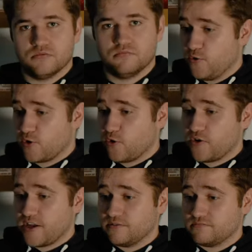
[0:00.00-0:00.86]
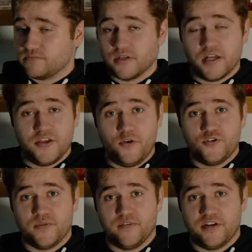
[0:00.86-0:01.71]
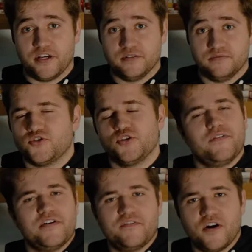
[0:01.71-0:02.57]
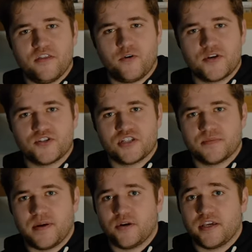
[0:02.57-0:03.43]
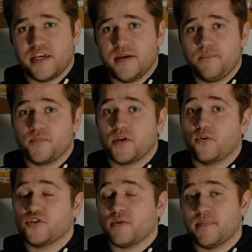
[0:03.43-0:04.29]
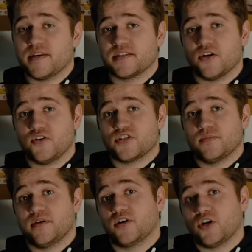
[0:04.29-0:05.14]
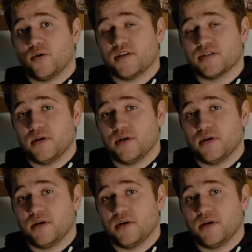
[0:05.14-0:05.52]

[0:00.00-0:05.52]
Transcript: You're recording a YouTube video. So do you have any further questions about gear? I'll do my best to answer them in the comments